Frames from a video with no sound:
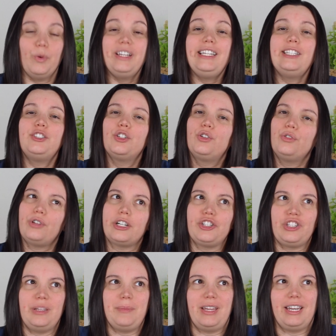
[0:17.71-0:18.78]
we need to
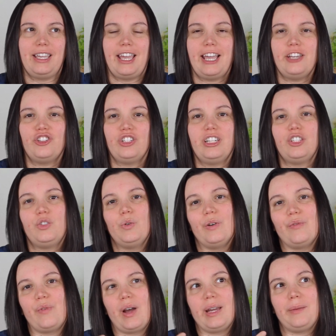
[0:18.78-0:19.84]
crush the medication into
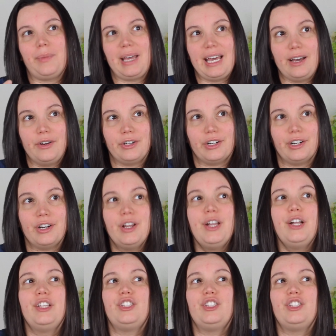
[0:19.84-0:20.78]
a fine powder